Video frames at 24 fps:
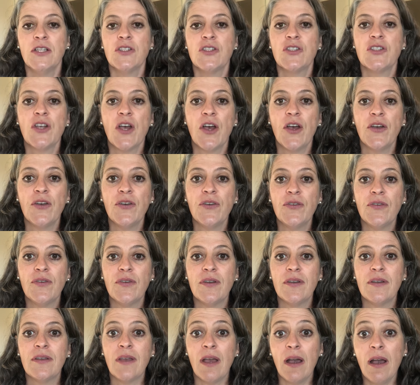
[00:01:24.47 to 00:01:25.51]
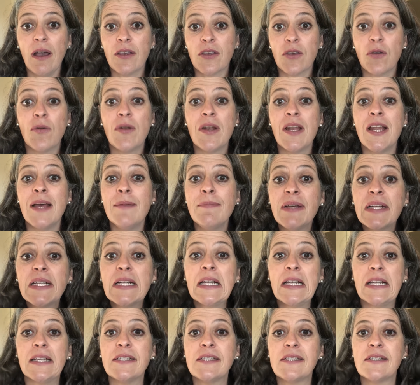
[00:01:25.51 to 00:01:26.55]
So, yeah, your
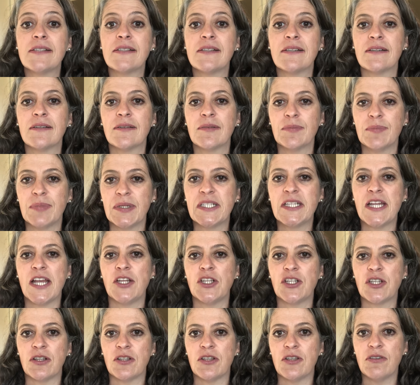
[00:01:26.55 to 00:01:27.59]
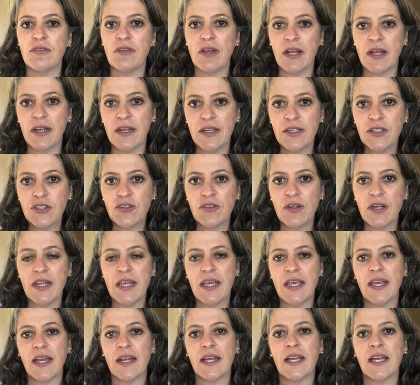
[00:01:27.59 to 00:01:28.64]
limitless potential. You
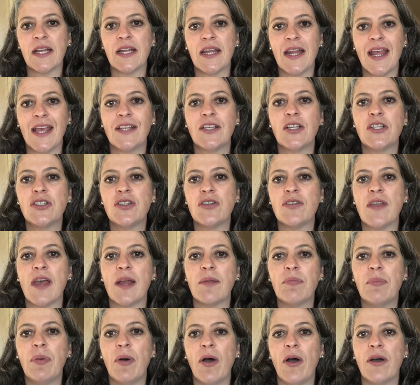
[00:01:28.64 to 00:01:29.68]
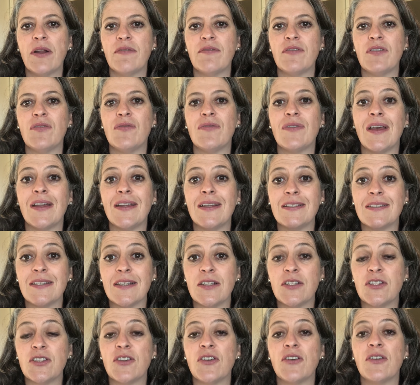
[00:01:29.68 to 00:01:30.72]
literally can connect to that part of you that is
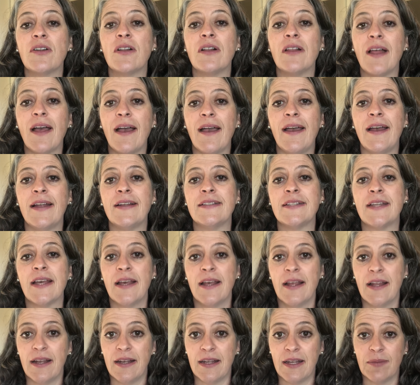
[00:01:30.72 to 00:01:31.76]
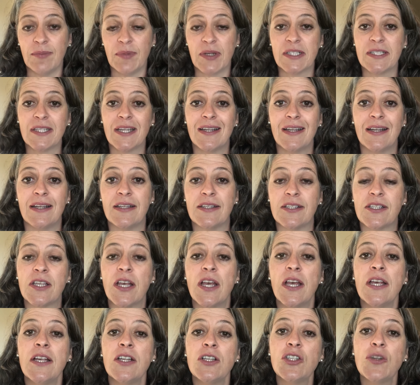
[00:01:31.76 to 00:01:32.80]
eternal and limitless.
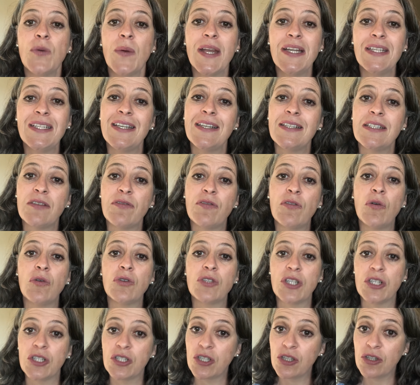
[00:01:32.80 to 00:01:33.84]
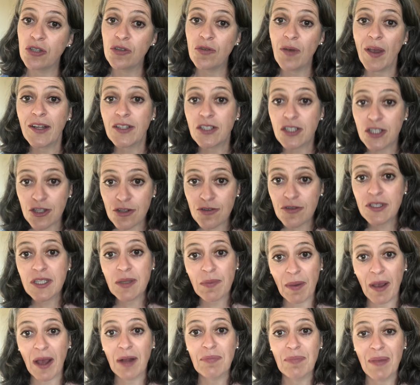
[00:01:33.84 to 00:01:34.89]
20 is, of course, a 2, and 2 is
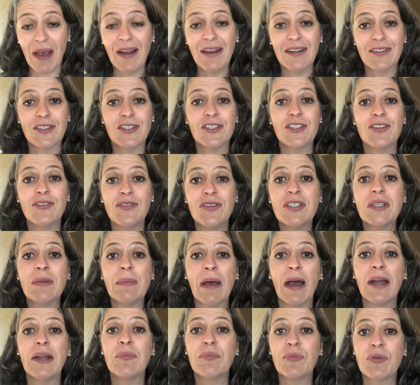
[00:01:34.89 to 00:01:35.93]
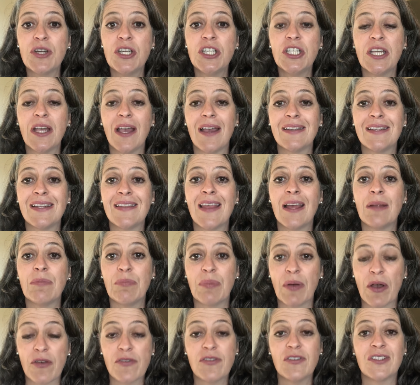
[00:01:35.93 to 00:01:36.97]
about balance. 2 is about appreciating that
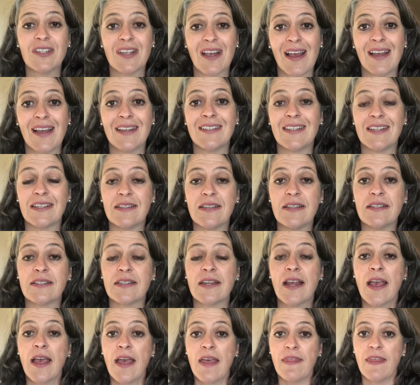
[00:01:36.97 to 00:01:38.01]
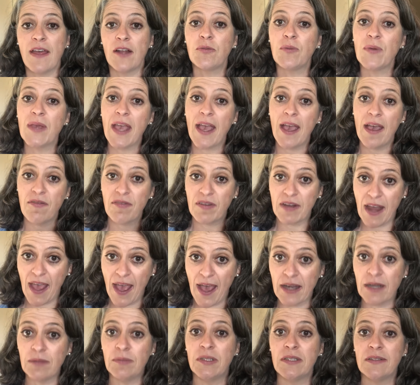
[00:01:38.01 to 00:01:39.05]
both sides exist, that we have an
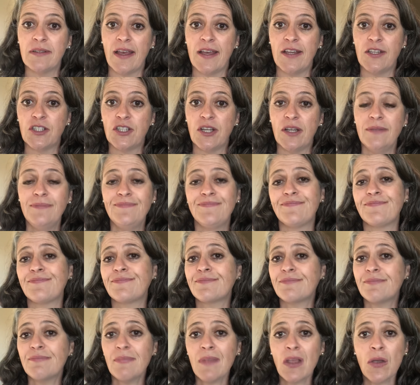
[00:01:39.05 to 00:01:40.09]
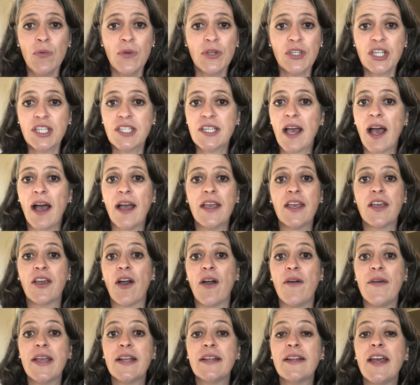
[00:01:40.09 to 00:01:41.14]
animal nature, which is our
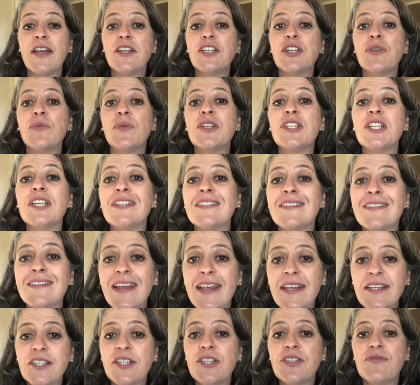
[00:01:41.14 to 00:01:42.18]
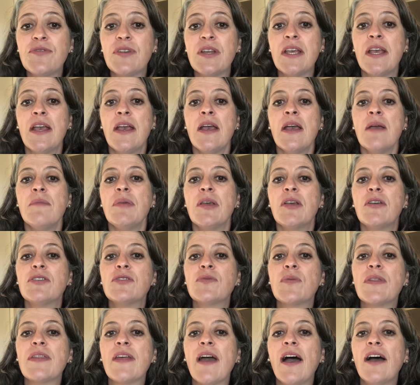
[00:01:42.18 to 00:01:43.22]
egoic nature, which is necessary because
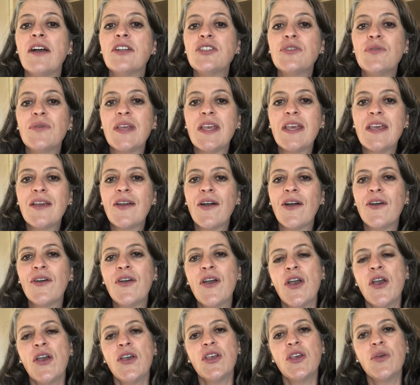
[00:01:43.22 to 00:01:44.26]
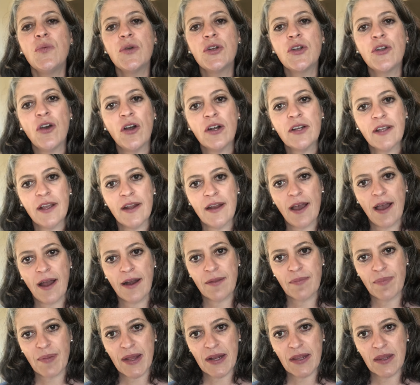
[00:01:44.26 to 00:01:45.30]
without your ego, you would not get out
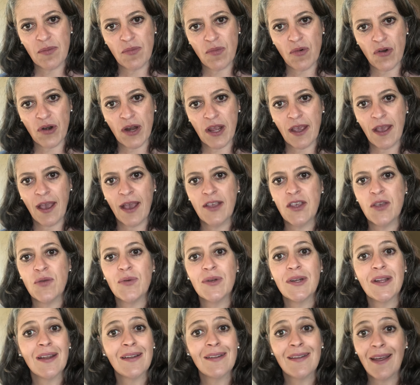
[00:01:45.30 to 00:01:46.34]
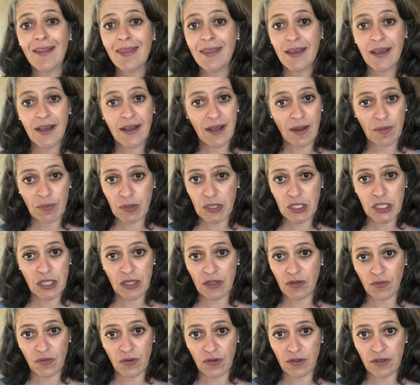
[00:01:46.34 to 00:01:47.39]
of bed in the morning and you would get nothing accomplished in
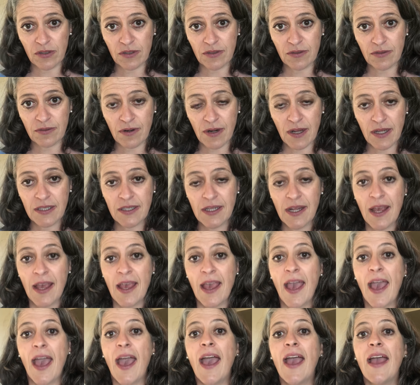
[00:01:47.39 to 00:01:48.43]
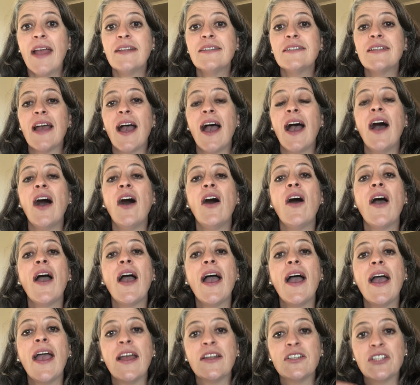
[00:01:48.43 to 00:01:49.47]
the world, all right? And our
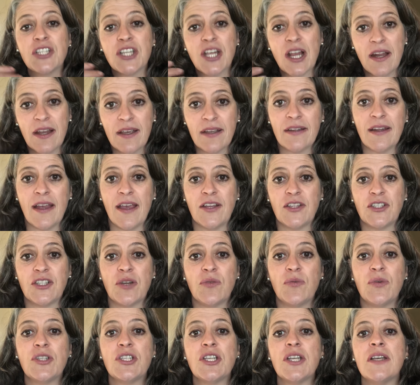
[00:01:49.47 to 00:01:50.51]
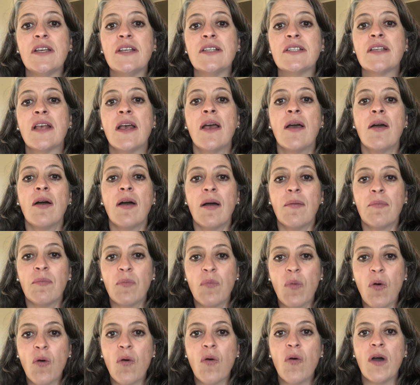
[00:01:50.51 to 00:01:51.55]
angelic nature, which is
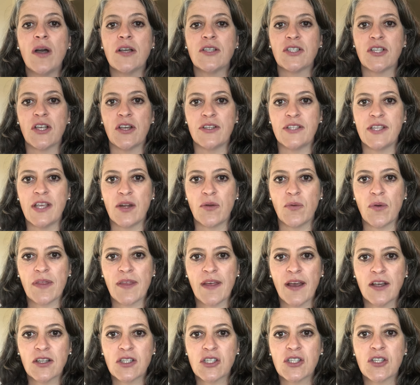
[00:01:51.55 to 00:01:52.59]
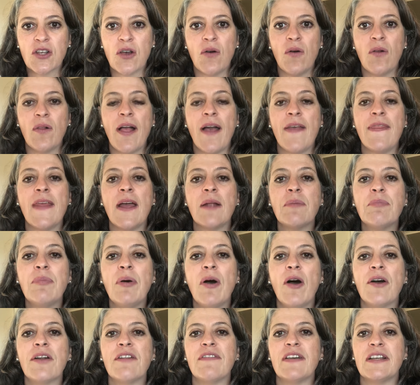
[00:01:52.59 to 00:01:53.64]
more associated with our soul and that
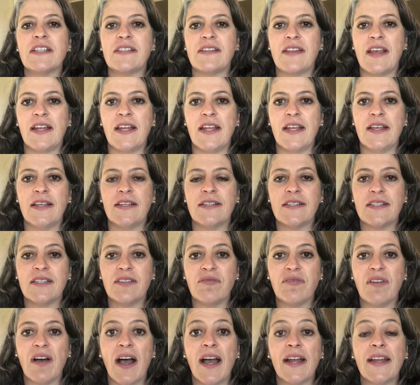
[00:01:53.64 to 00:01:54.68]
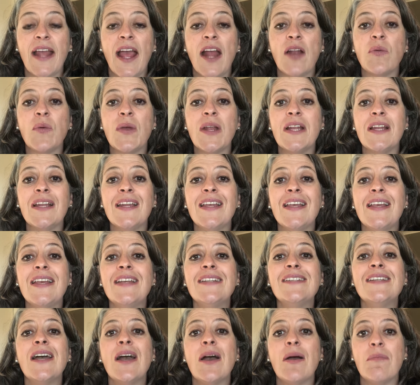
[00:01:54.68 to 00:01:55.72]
part of us that is divine, and we
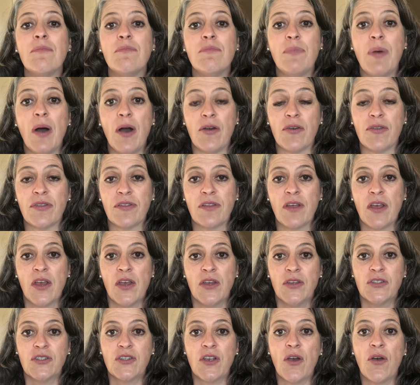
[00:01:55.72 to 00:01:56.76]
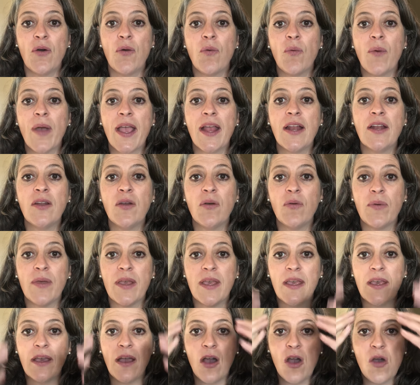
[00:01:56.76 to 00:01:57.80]
need both. So when
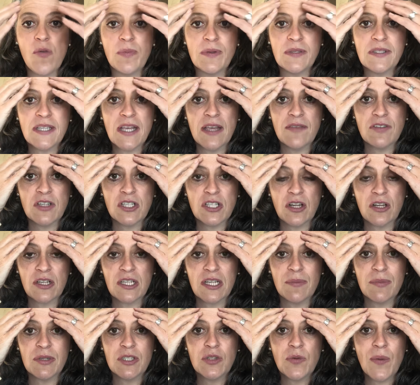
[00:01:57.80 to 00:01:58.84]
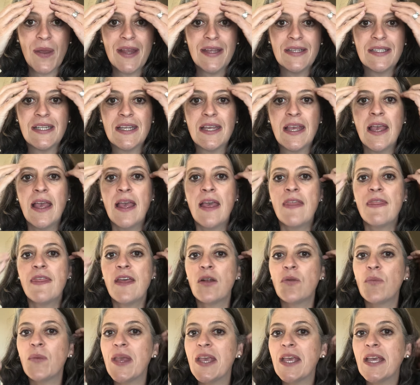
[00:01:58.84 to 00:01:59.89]
we open Safety Energy Lock number 20,
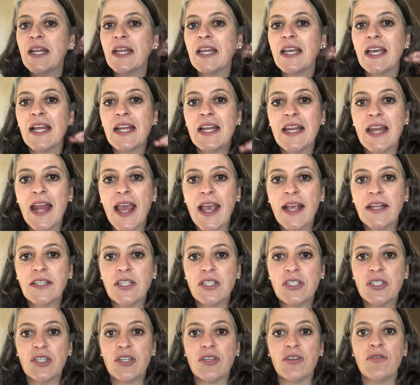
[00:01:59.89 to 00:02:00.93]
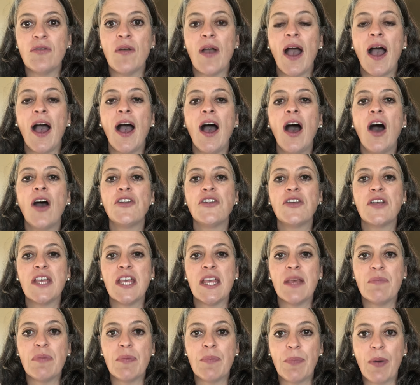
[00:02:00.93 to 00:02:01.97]
then we can connect to how to
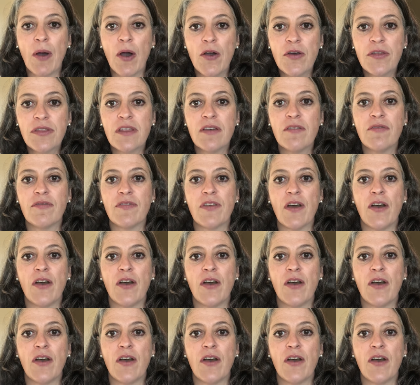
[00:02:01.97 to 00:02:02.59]
keep both of